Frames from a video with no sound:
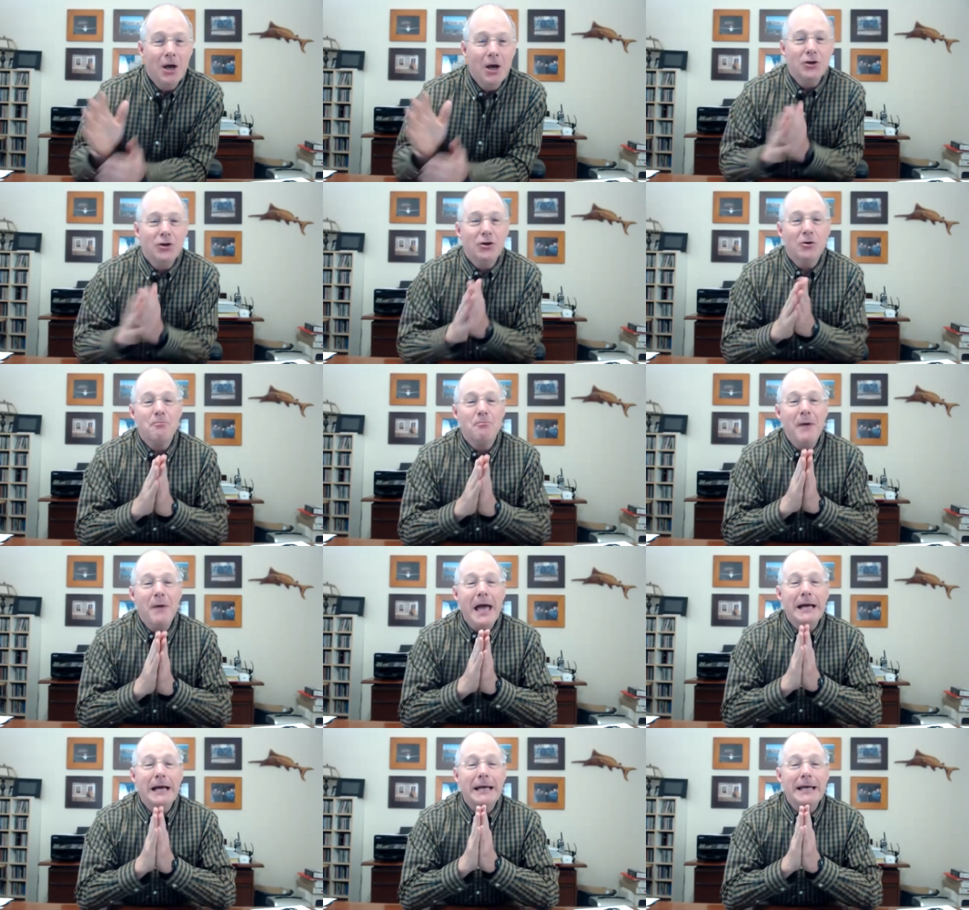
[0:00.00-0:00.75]
you're
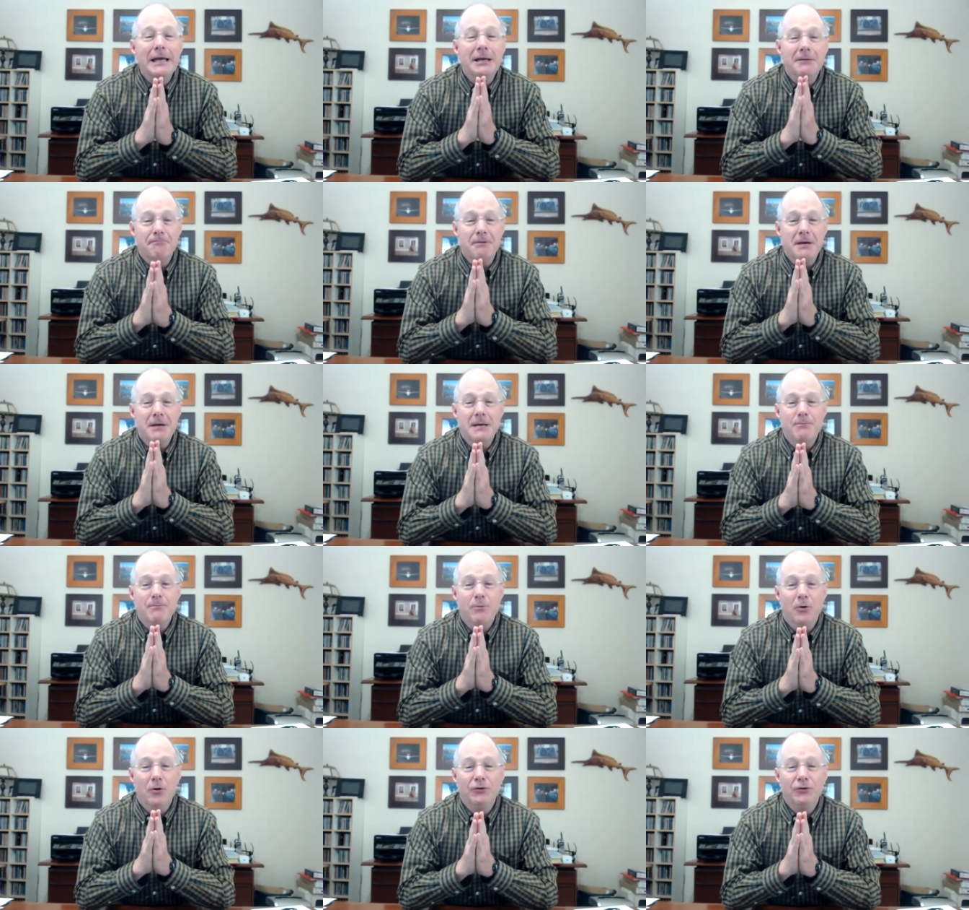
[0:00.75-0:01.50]
begging
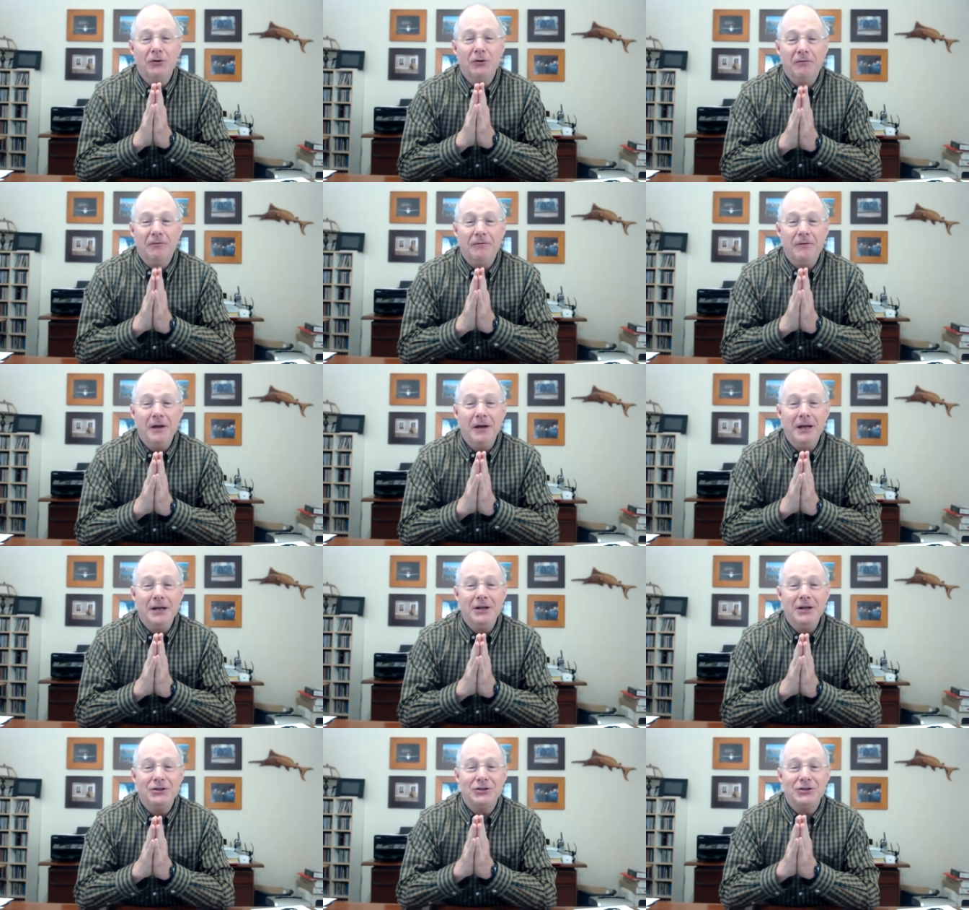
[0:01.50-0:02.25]
people to
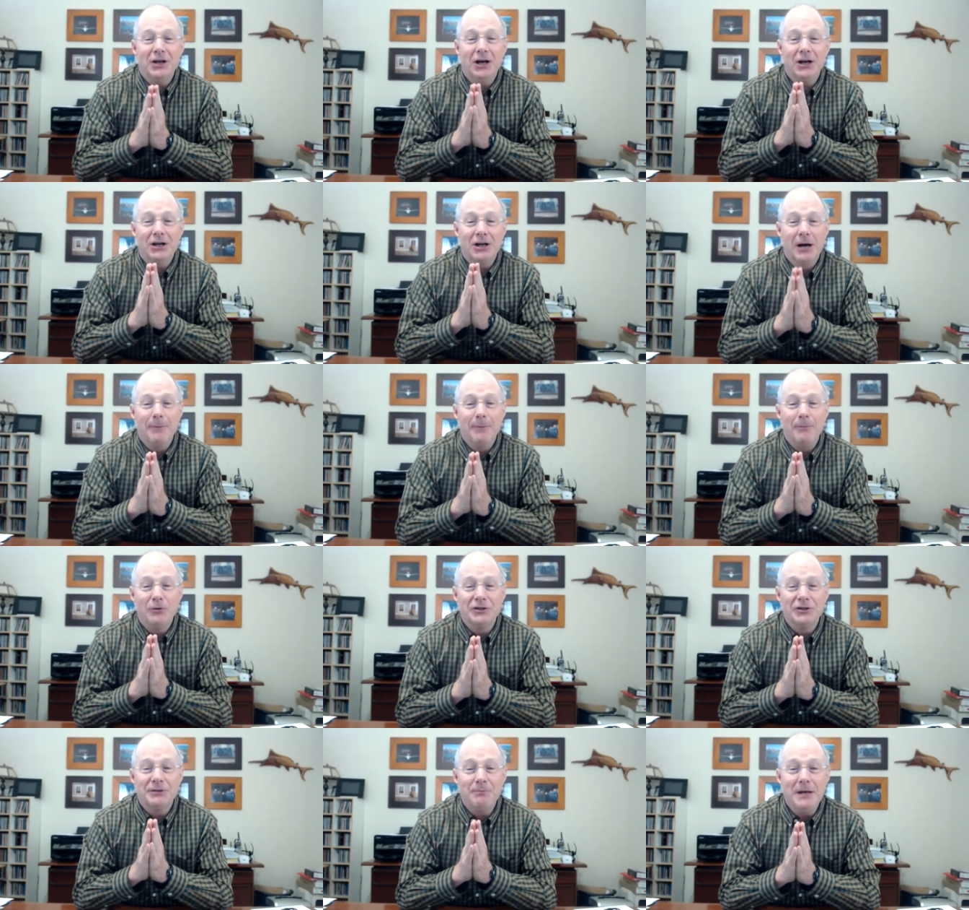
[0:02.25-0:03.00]
finish a
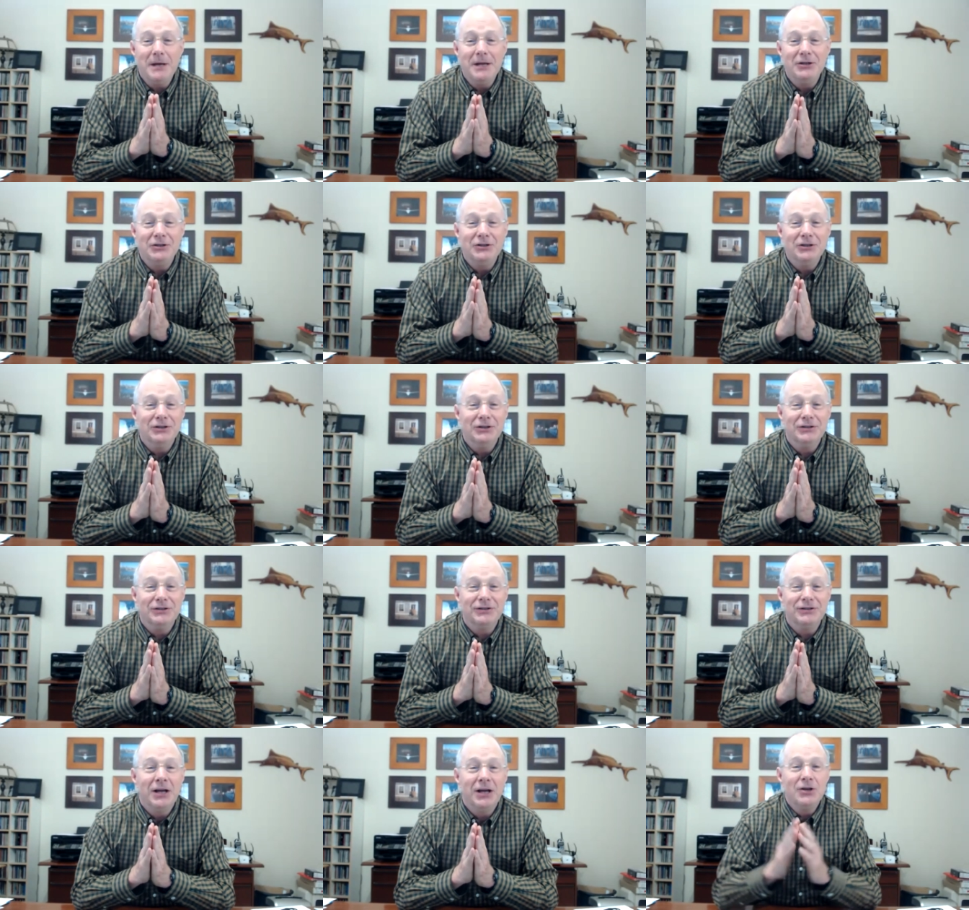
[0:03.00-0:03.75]
couple
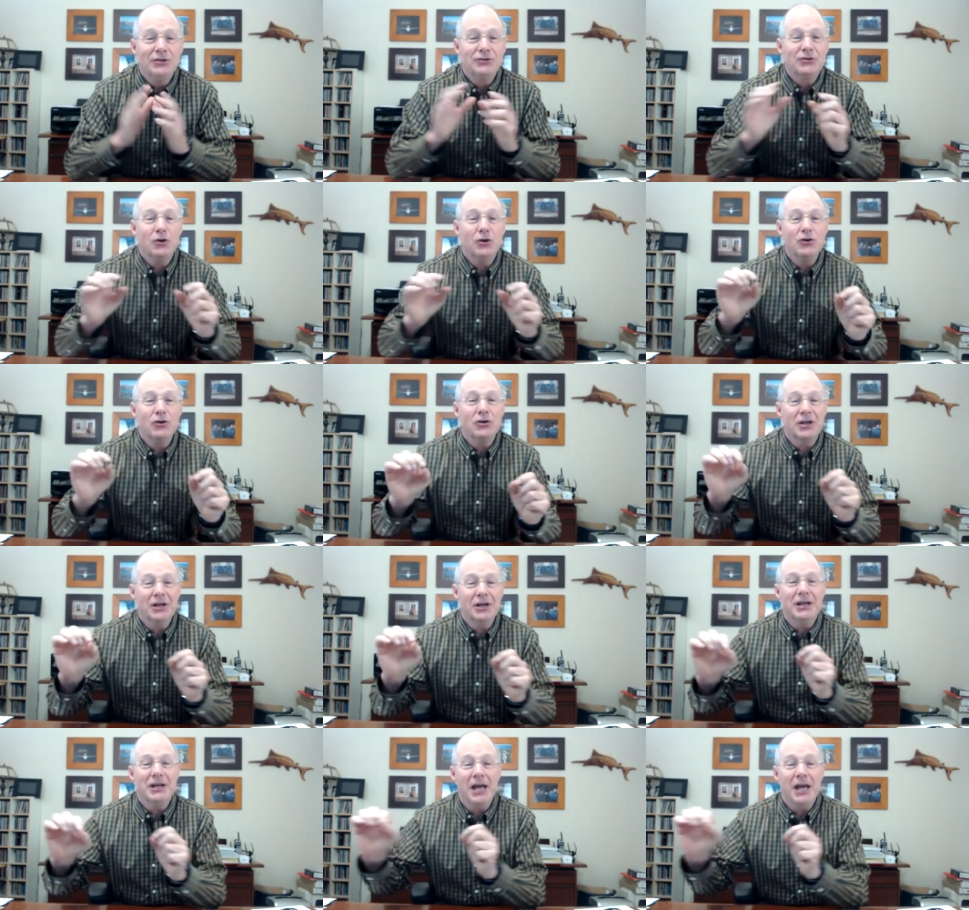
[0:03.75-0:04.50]
speeches so you
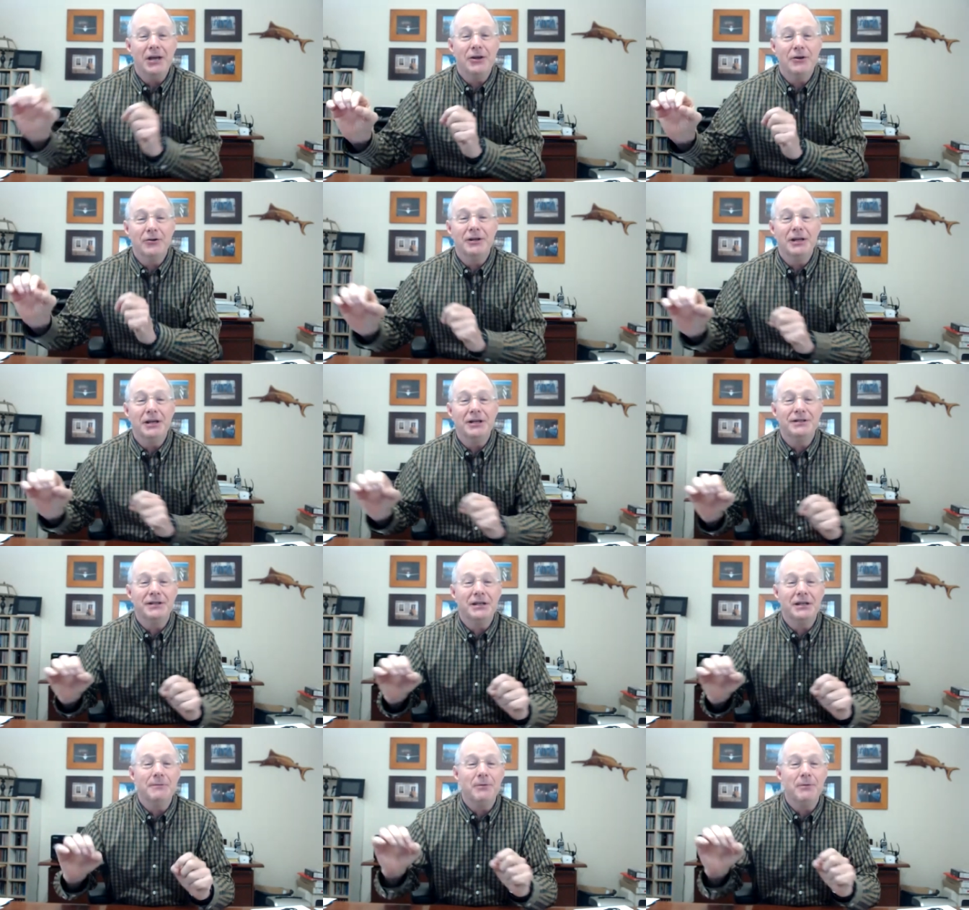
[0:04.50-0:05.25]
can get your
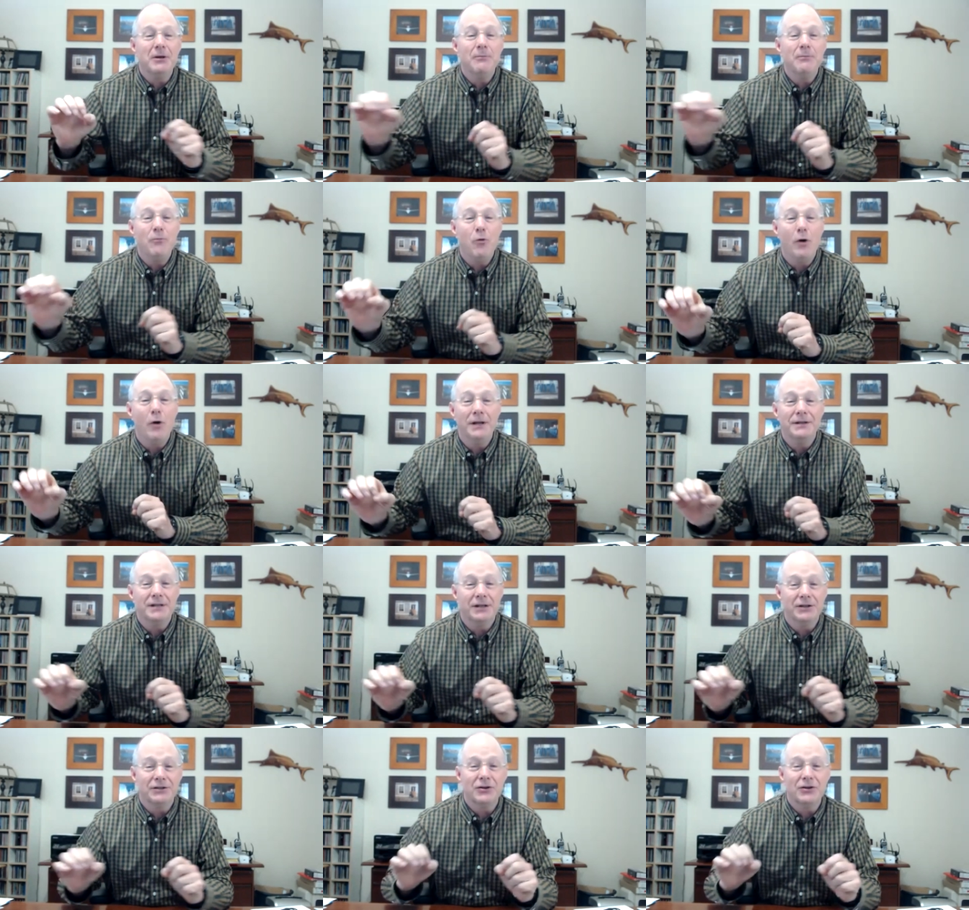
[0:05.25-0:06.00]
DCP points in,